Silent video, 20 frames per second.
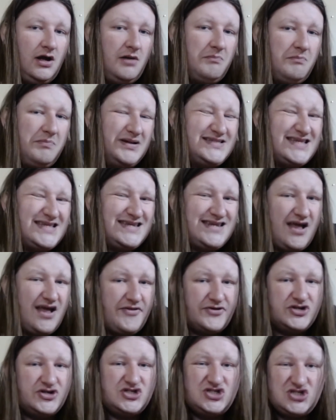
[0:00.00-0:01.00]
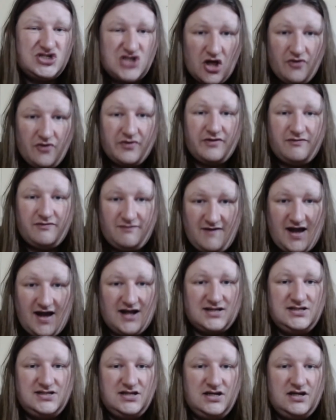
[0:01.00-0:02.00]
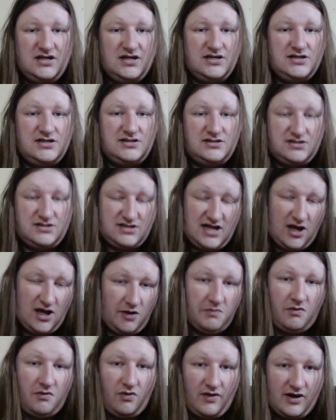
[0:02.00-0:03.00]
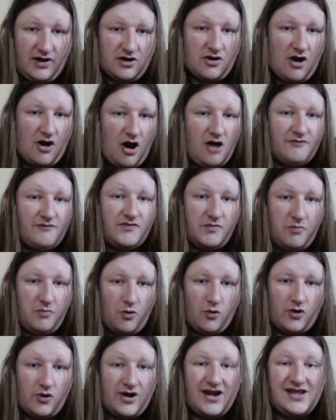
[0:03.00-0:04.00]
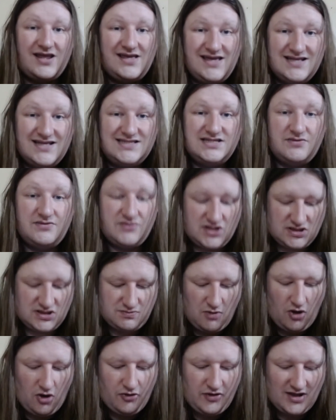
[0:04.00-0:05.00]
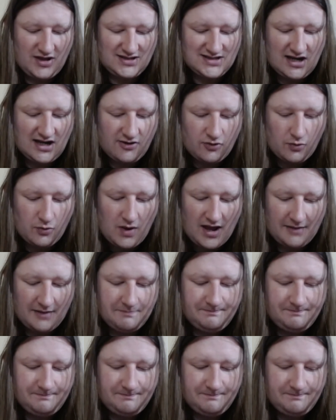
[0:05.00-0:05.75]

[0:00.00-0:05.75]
but it's another solid effect to help clear off the board and get some of the small things out of the way.